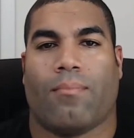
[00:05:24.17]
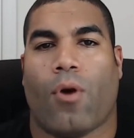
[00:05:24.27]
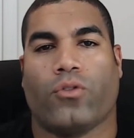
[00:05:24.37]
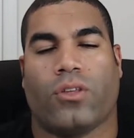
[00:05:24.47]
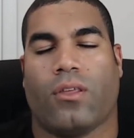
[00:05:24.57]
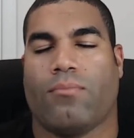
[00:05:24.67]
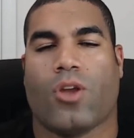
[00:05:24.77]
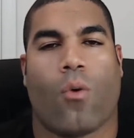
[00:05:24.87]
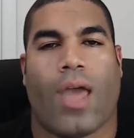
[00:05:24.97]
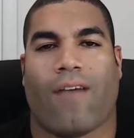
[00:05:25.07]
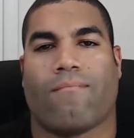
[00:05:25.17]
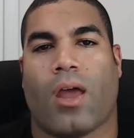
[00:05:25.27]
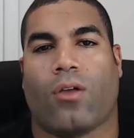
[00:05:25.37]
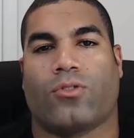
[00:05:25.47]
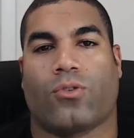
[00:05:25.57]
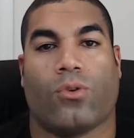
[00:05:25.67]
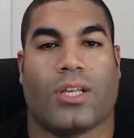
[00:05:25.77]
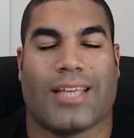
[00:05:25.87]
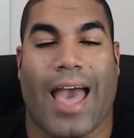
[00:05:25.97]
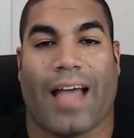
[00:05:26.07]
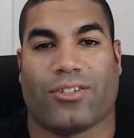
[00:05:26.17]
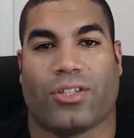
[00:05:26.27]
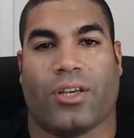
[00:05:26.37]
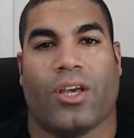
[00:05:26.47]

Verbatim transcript: most of them don't have medical schools attached.